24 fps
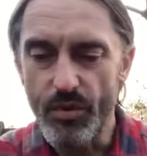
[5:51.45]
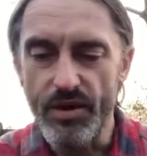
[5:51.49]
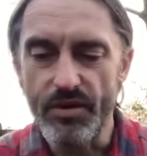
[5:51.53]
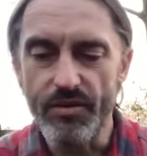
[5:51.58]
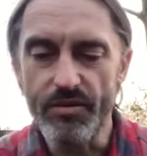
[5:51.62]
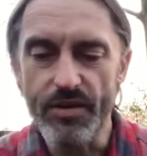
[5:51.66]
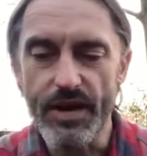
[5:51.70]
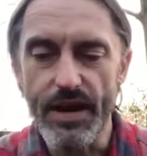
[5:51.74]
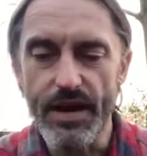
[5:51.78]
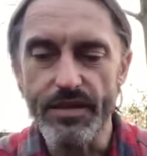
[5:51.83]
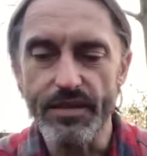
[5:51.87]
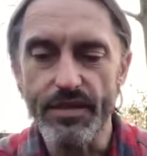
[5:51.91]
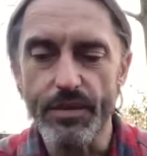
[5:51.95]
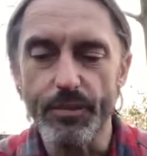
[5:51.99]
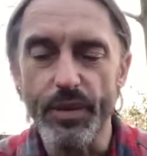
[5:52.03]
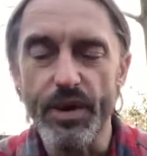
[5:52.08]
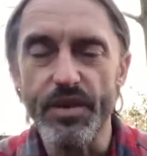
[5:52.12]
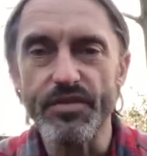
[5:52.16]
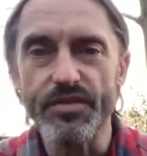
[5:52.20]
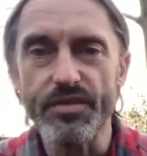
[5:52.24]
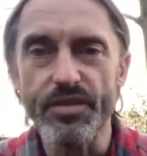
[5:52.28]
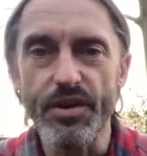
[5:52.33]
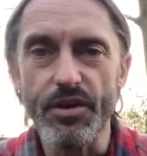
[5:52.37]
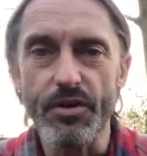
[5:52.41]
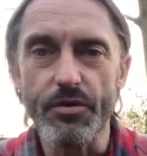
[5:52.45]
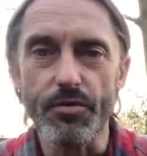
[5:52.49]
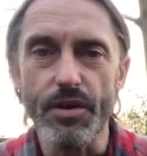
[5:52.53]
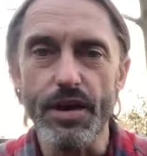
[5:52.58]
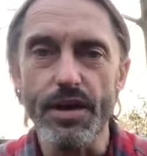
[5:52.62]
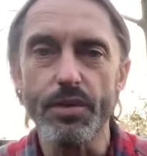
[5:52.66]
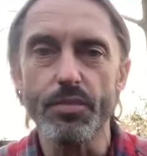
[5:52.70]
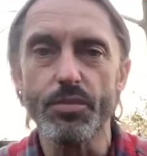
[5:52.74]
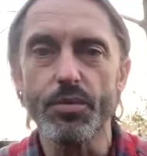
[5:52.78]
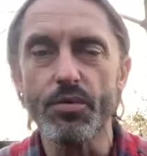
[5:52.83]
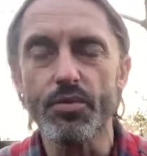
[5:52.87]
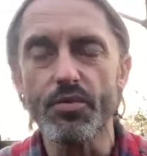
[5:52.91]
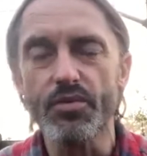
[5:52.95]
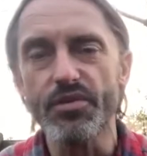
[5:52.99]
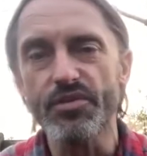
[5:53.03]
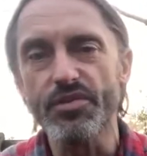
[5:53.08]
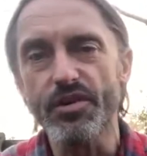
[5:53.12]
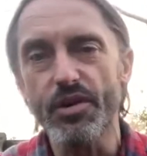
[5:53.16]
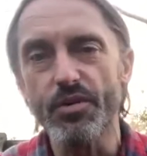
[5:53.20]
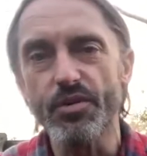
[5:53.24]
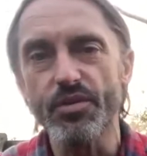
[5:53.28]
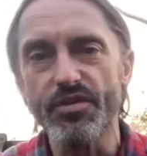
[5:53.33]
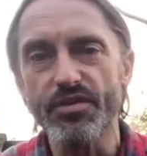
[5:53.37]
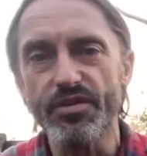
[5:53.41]
we've had the most incredible
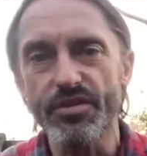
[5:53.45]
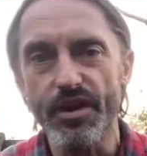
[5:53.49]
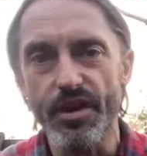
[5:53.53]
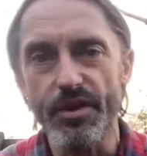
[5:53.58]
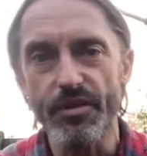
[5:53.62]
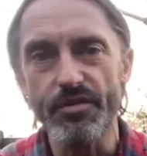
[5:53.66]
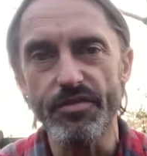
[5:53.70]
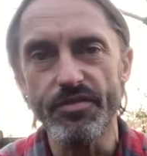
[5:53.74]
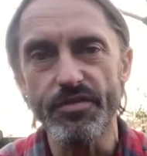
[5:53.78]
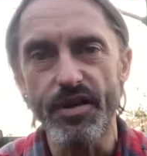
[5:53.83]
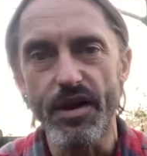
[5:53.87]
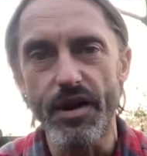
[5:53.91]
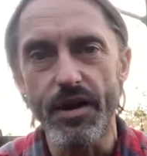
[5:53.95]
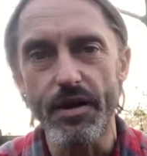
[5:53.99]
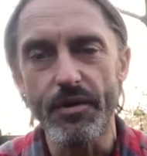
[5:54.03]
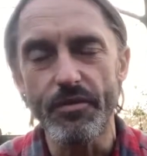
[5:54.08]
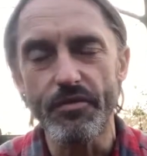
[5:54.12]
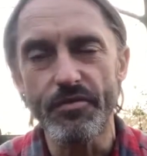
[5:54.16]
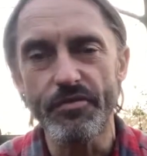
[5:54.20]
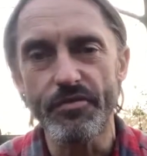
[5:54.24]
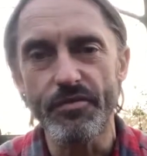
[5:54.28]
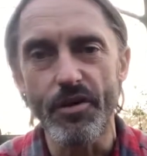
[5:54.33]
results so far